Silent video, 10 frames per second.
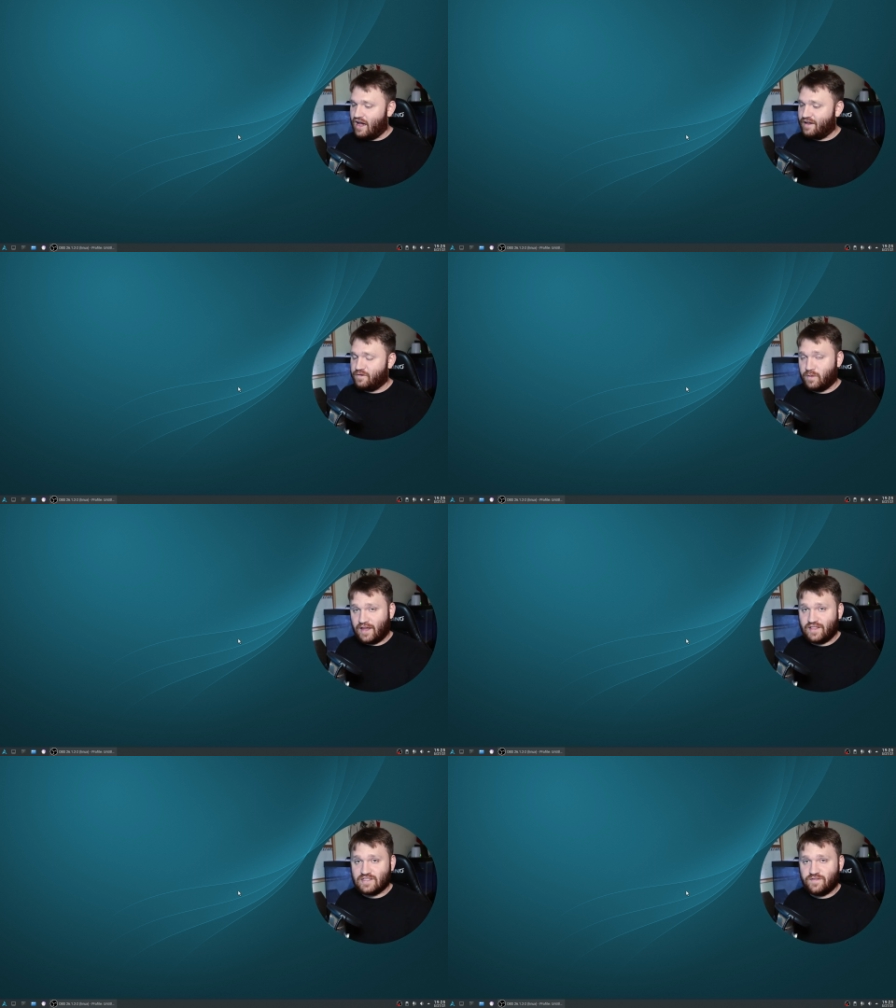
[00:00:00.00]
Uh, if you
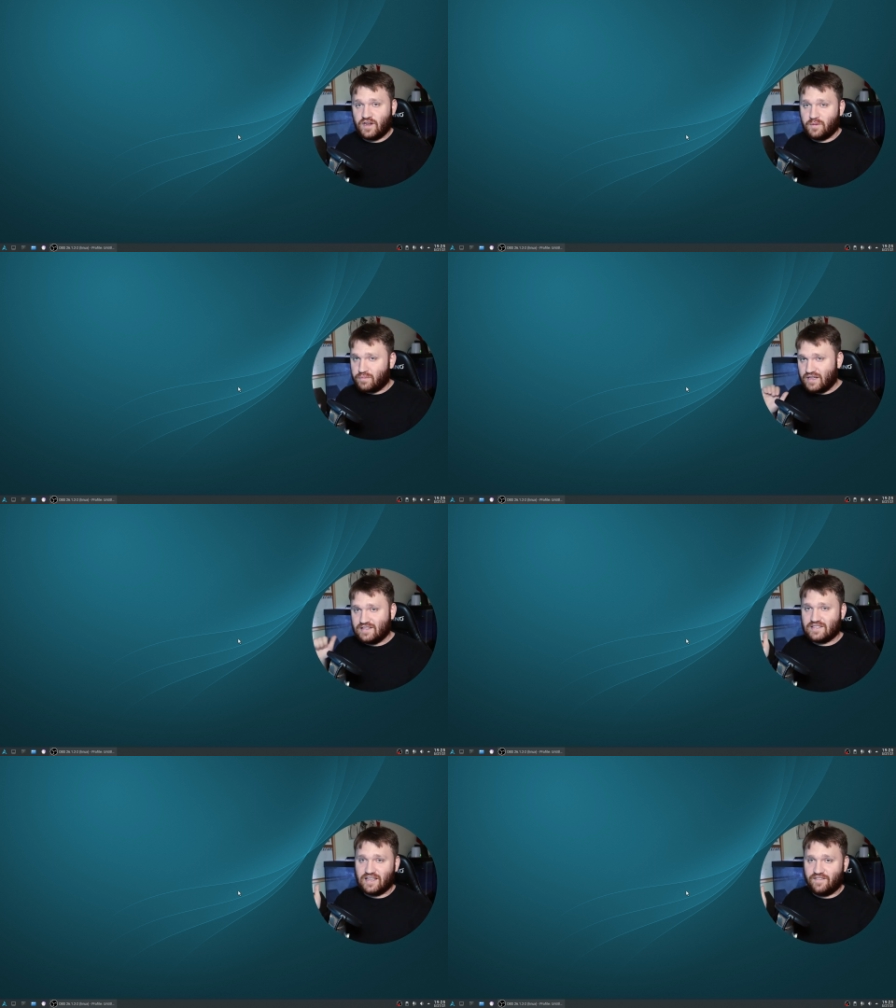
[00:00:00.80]
liked this video,
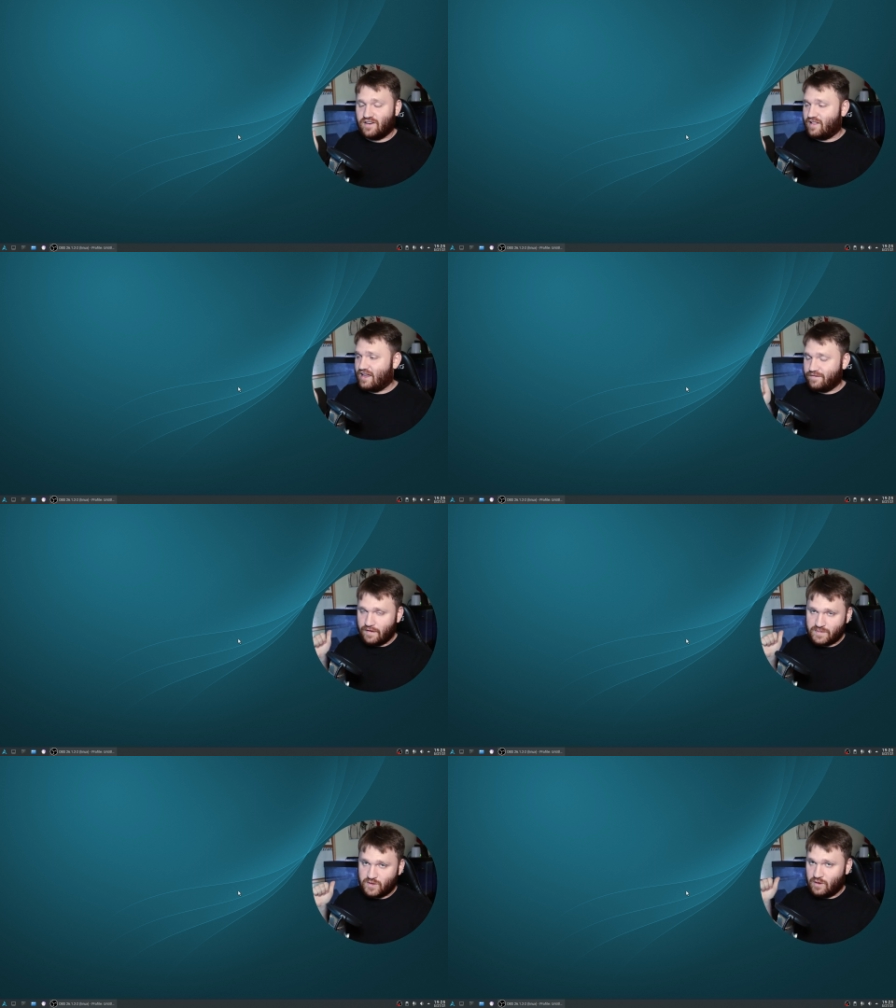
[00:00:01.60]
please give it a like. If
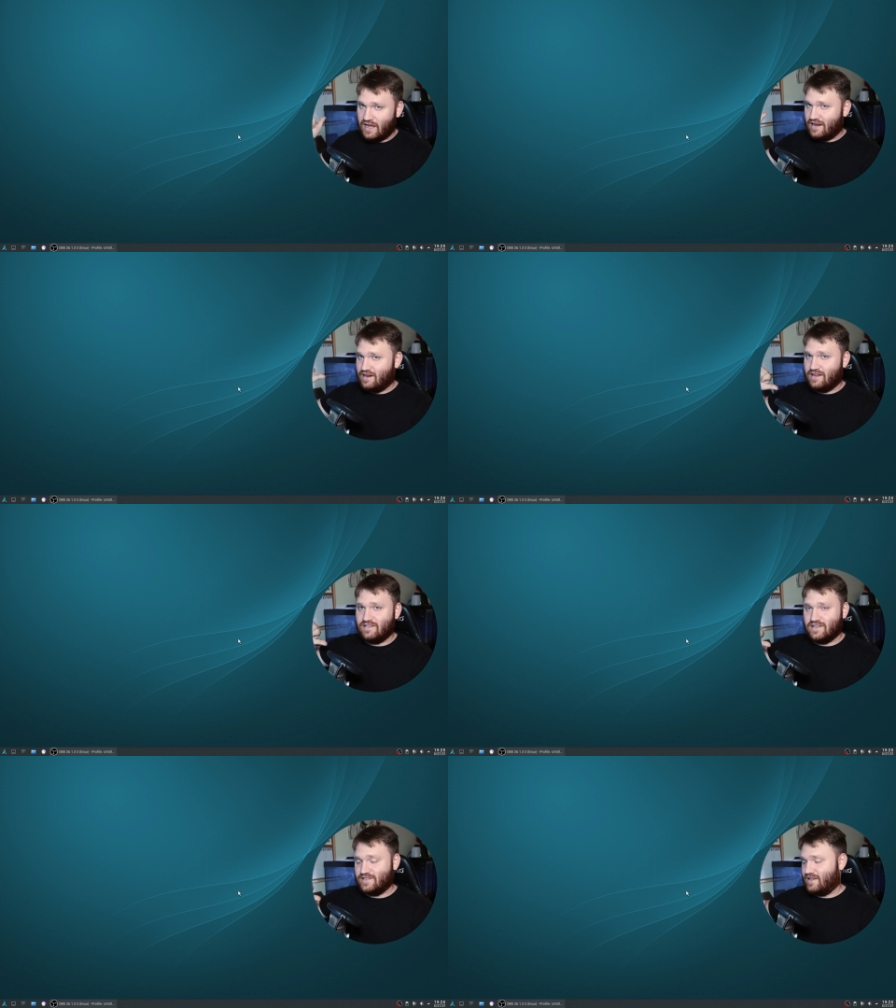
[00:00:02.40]
you absolutely hated
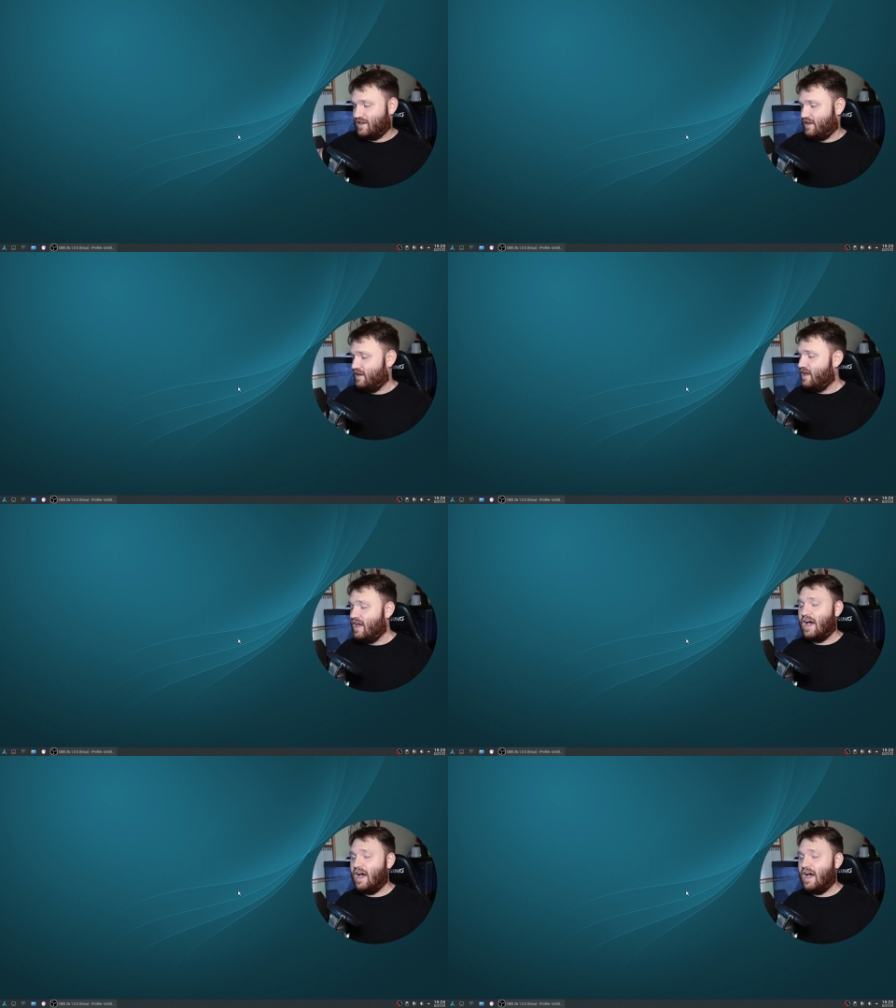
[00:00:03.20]
it, dislike it.